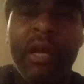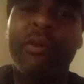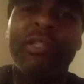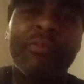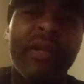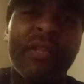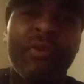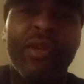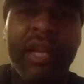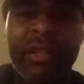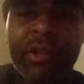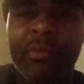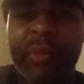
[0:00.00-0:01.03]
How much money you
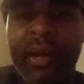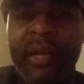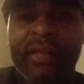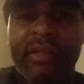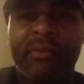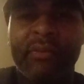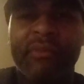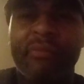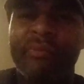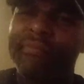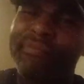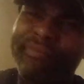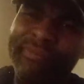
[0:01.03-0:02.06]
got in your pocket?
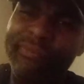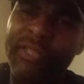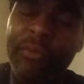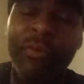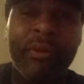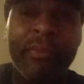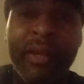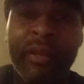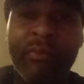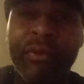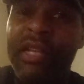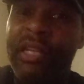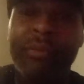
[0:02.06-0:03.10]
Come on, man.
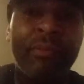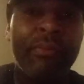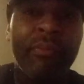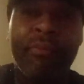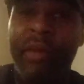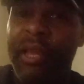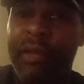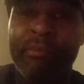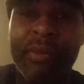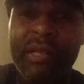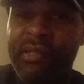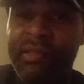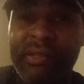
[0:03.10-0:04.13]
We need to be making
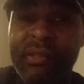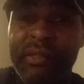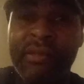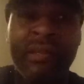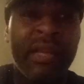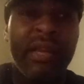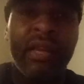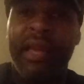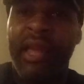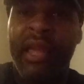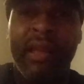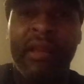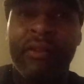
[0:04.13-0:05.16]
businesses
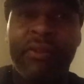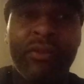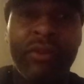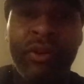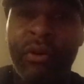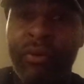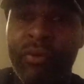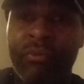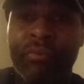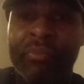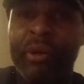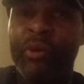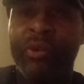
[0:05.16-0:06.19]
and,
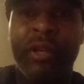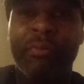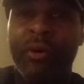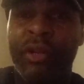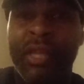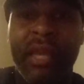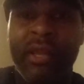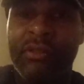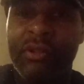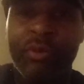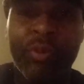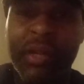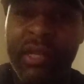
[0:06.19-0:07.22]
building up our kings
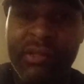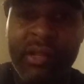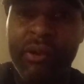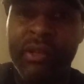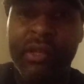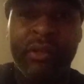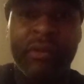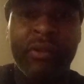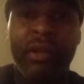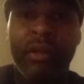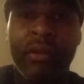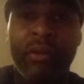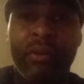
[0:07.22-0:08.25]
and queens out here.
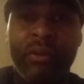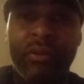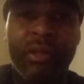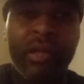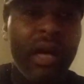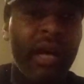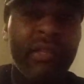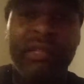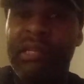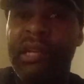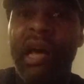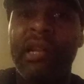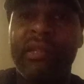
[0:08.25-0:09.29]
Gods and
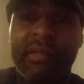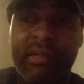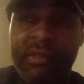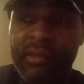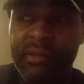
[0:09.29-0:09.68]
goddesses.